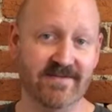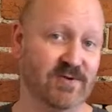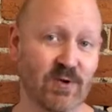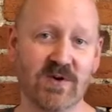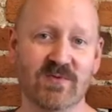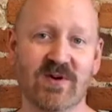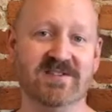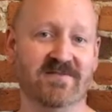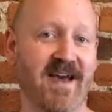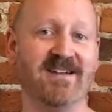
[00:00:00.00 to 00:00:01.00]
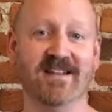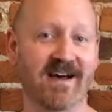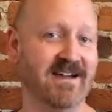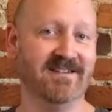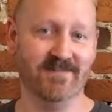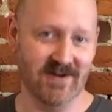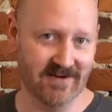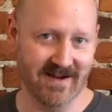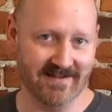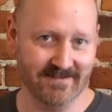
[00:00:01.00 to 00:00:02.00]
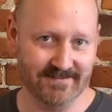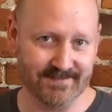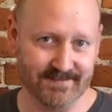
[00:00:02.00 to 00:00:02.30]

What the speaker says: if Jordan was in fact lying to me or not.